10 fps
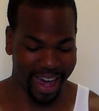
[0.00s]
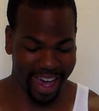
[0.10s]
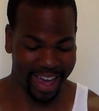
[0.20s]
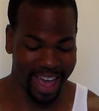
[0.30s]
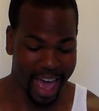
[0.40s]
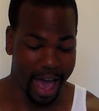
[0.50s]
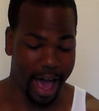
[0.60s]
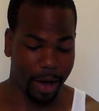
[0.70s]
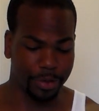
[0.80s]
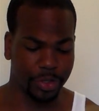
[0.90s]
Hey,
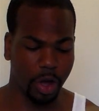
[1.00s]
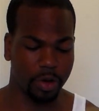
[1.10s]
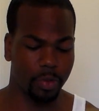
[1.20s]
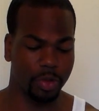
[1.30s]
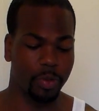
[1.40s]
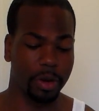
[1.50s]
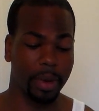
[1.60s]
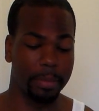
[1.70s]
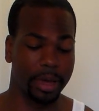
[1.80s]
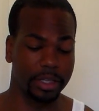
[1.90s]
I was talking with
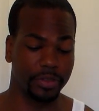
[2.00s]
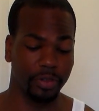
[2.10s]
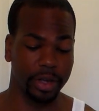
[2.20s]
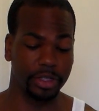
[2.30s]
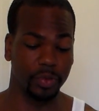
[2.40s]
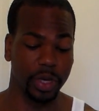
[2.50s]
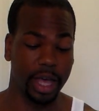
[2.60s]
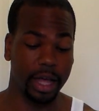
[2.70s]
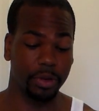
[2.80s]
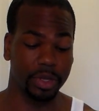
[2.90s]
one of my best friends and
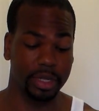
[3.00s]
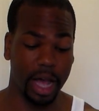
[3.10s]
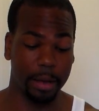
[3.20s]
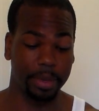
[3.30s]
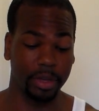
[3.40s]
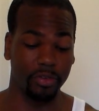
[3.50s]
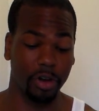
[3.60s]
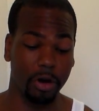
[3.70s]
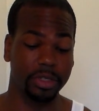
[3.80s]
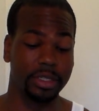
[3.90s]
we got on the topic
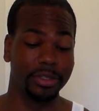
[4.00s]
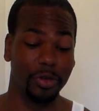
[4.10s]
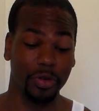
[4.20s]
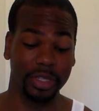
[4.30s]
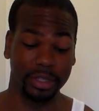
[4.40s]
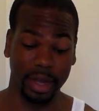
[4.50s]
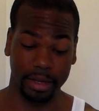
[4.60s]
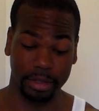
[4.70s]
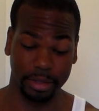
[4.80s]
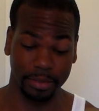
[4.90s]
of cursing during
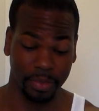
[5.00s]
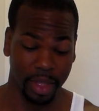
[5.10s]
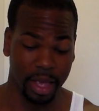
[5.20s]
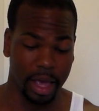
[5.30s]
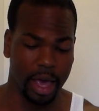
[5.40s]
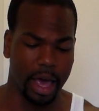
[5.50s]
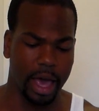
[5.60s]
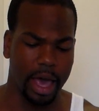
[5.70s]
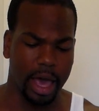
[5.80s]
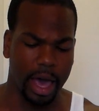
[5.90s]
sex.
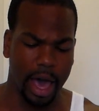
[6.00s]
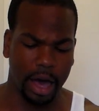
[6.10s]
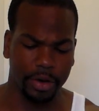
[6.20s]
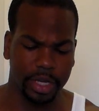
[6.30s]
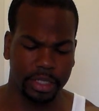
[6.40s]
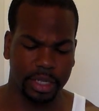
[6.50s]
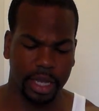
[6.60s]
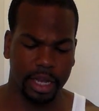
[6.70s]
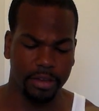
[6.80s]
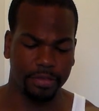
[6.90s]
How he
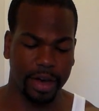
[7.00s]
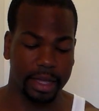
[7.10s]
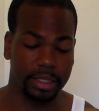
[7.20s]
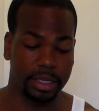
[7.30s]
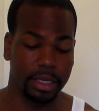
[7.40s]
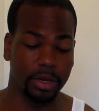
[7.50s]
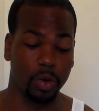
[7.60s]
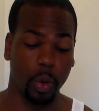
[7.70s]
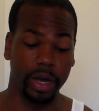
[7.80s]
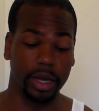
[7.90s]
said he finds
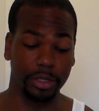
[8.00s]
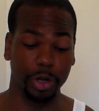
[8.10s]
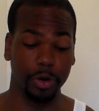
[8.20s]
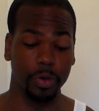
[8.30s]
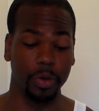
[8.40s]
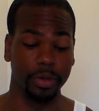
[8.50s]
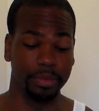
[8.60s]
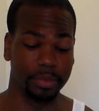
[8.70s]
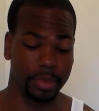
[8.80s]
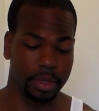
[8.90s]
it quite a turn
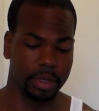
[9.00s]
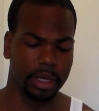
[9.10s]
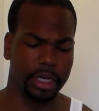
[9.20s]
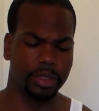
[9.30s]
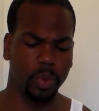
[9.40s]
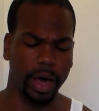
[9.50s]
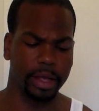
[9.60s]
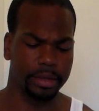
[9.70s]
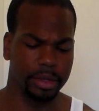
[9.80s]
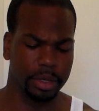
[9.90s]
on. He's
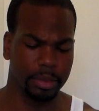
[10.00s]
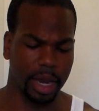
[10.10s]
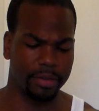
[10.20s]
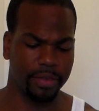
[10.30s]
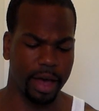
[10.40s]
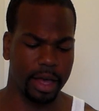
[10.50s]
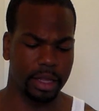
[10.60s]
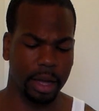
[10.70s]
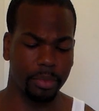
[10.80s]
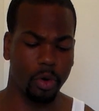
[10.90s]
white, but I
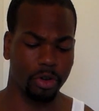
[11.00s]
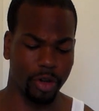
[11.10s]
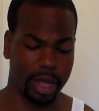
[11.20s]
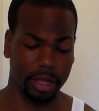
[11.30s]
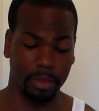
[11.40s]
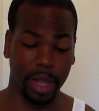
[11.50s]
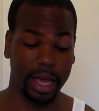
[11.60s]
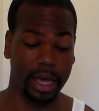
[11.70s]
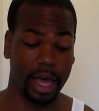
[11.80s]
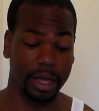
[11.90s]
find I'm more attracted to
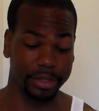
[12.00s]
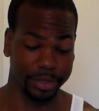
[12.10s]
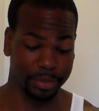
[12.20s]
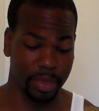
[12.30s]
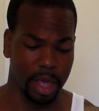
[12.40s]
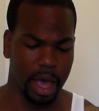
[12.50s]
black guys.